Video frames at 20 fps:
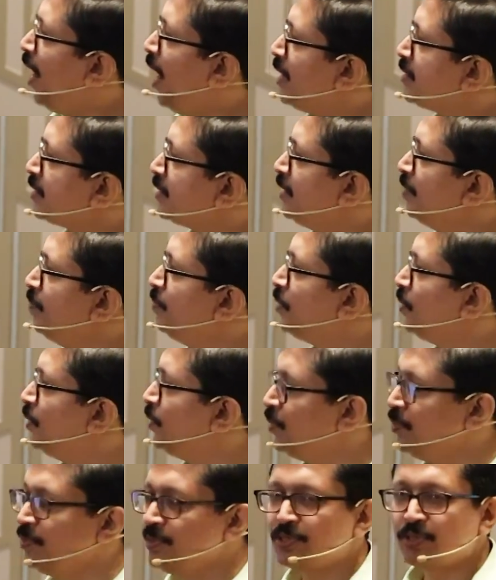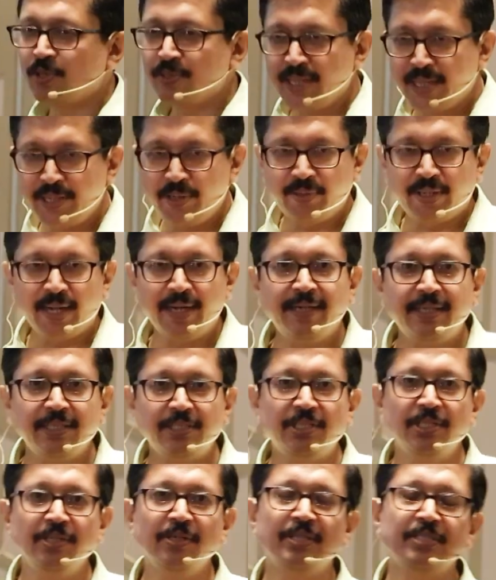ask them to do so that you can
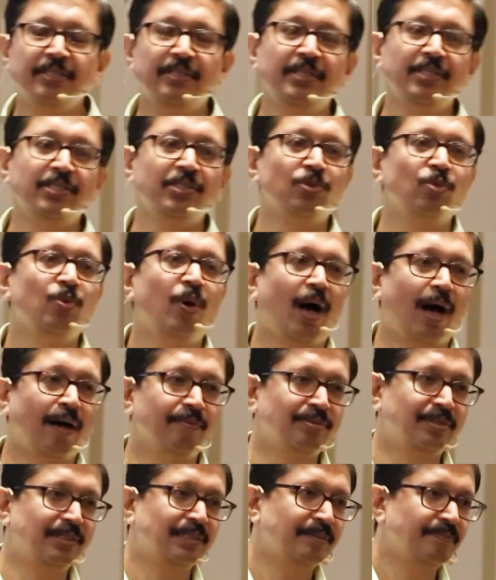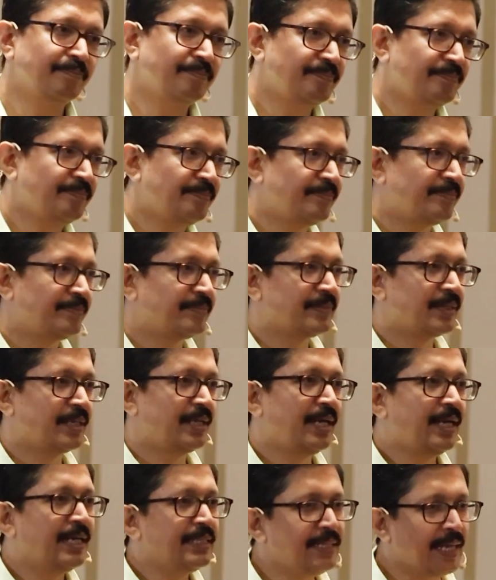distinguish these two halves?
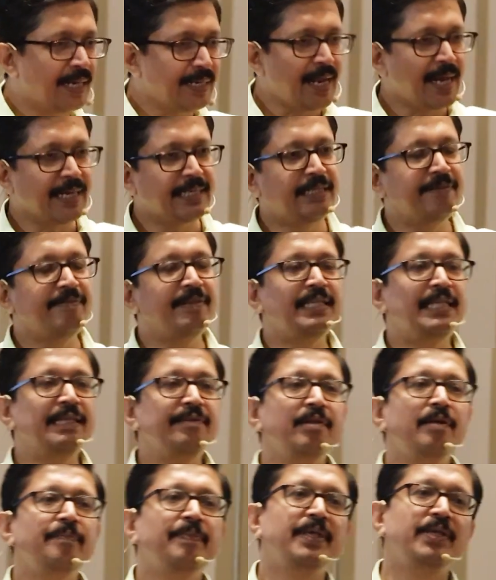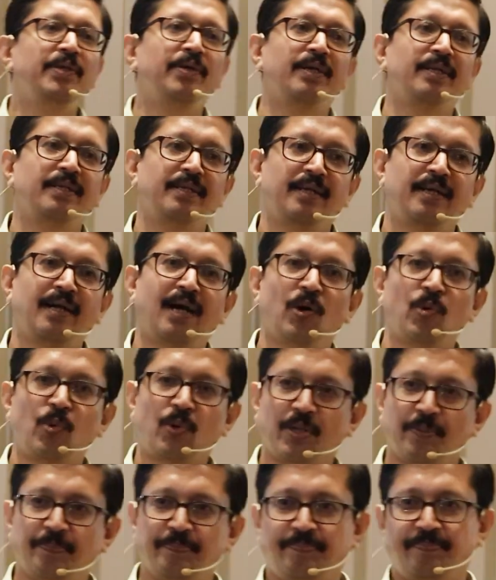That activity will be your
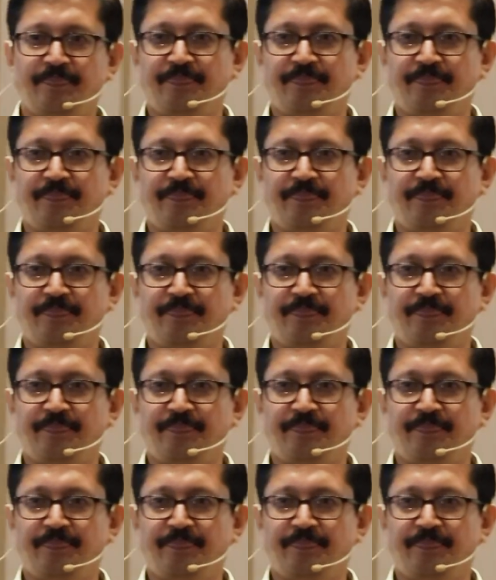outcome.